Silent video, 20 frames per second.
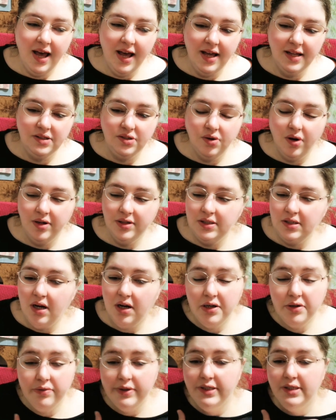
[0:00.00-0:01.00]
And so I
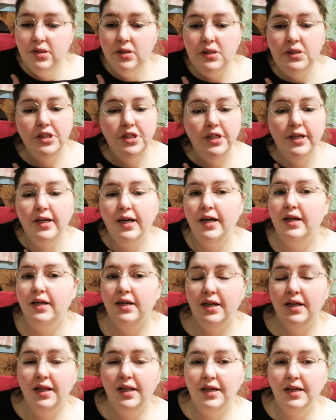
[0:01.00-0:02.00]
started researching,
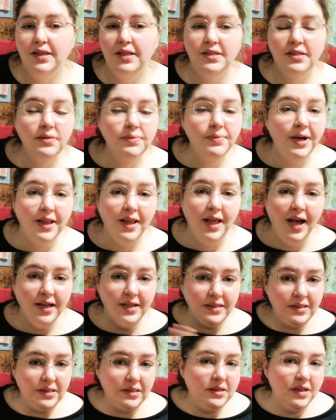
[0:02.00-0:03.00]
and like, this is my
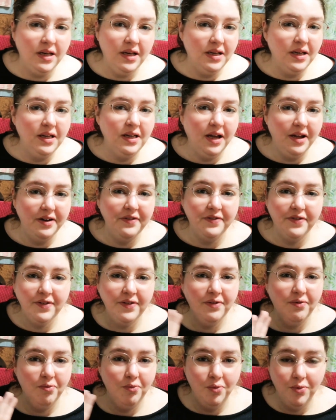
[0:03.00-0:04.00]
last kind of
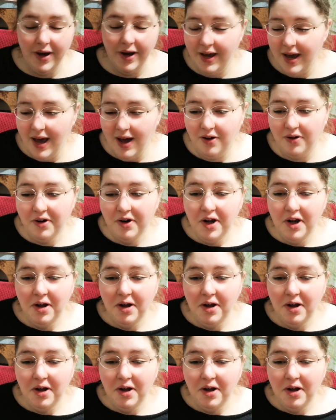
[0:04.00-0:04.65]
way out,